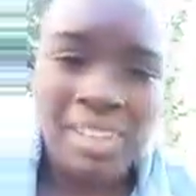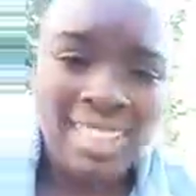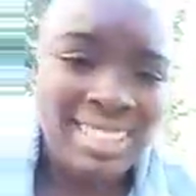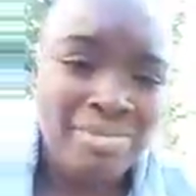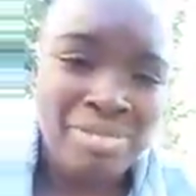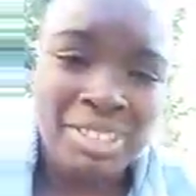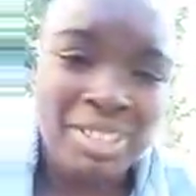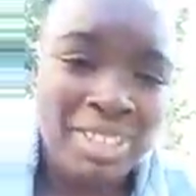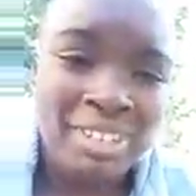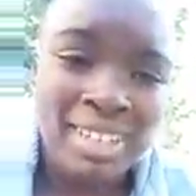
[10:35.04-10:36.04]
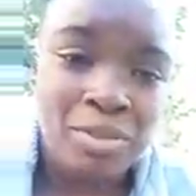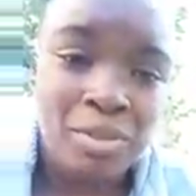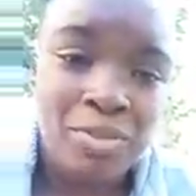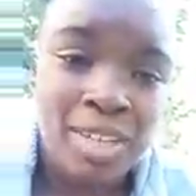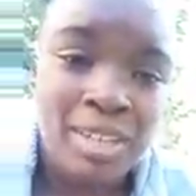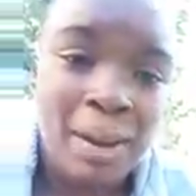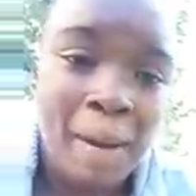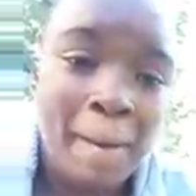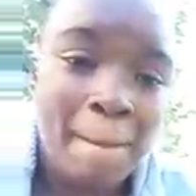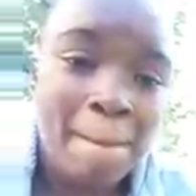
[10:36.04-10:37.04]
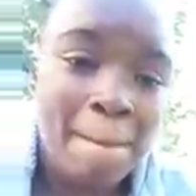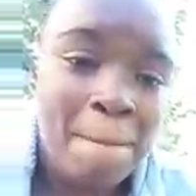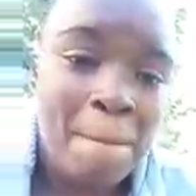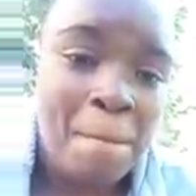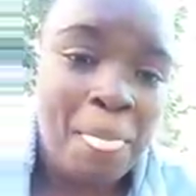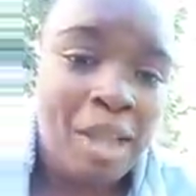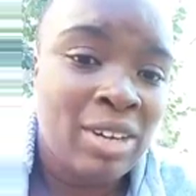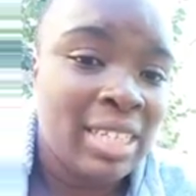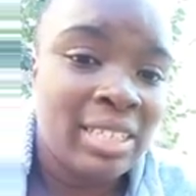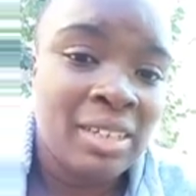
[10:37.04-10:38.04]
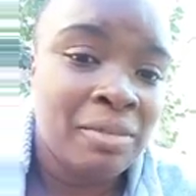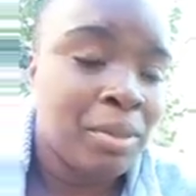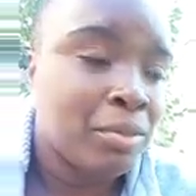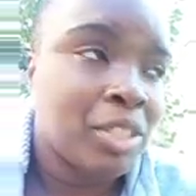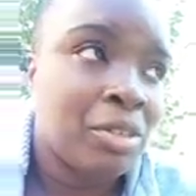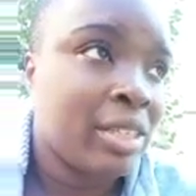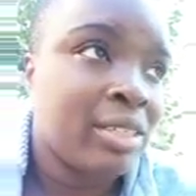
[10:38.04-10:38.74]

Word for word: I'm sorry, I couldn't give a fuck. I really don't. I'm sorry.